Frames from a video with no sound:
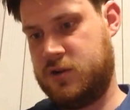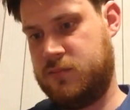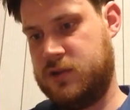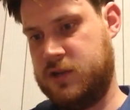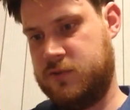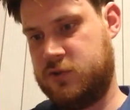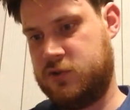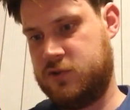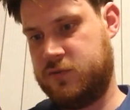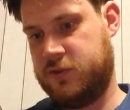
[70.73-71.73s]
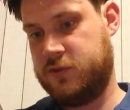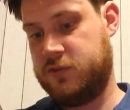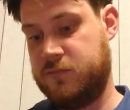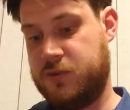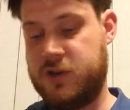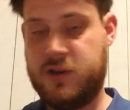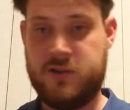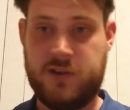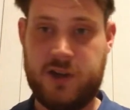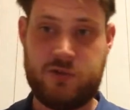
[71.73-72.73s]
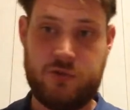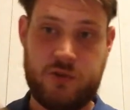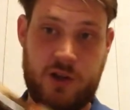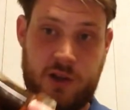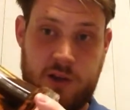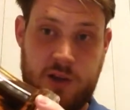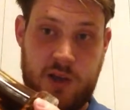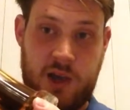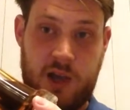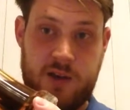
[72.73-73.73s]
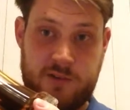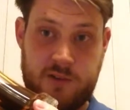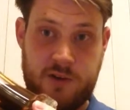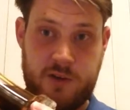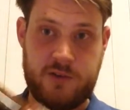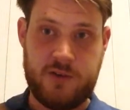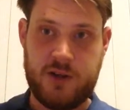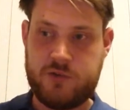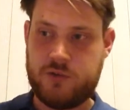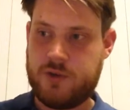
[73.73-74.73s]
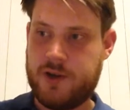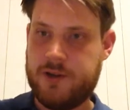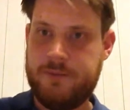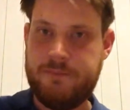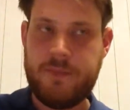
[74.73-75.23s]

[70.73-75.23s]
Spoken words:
I believe it's chill filtered, but it is natural colour, and it's a nice natural colour.